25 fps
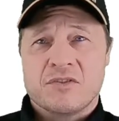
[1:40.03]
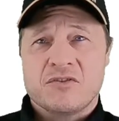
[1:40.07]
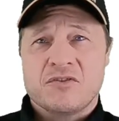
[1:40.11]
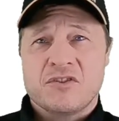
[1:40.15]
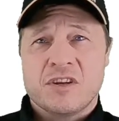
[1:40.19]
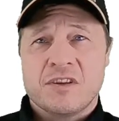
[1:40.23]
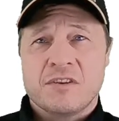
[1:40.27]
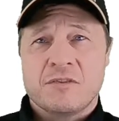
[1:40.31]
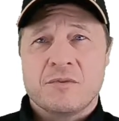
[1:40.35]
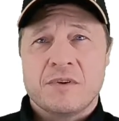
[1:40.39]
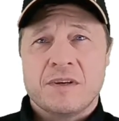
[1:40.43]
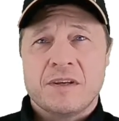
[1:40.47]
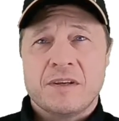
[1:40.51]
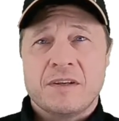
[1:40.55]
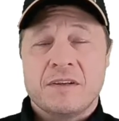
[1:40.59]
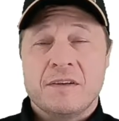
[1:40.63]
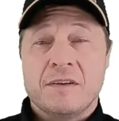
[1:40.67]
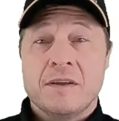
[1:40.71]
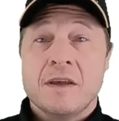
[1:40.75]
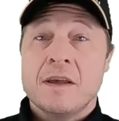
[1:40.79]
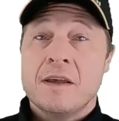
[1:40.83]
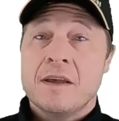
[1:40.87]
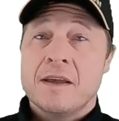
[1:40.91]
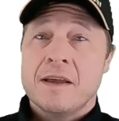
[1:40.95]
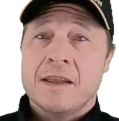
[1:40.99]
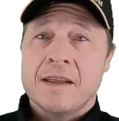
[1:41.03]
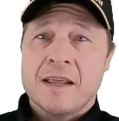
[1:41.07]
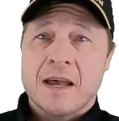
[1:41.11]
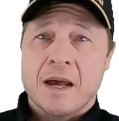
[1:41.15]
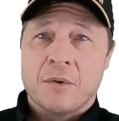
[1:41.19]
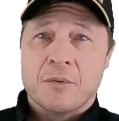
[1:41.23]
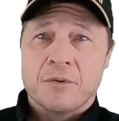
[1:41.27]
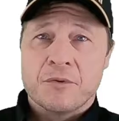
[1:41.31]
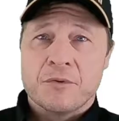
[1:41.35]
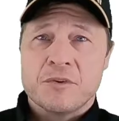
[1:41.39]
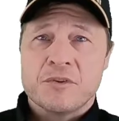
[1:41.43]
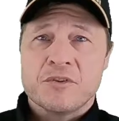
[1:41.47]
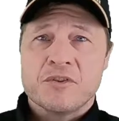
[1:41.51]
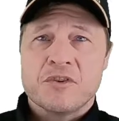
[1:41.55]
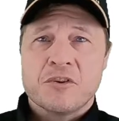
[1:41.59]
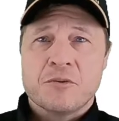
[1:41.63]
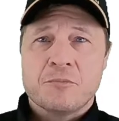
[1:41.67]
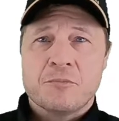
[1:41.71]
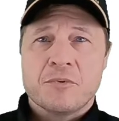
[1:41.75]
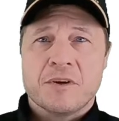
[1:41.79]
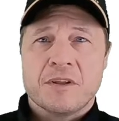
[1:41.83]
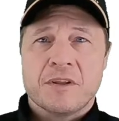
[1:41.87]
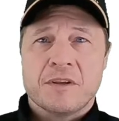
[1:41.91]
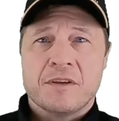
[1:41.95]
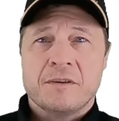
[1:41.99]
generated and how they're
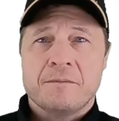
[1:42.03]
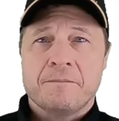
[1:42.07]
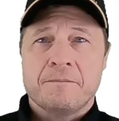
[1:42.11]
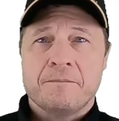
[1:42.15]
interpreted.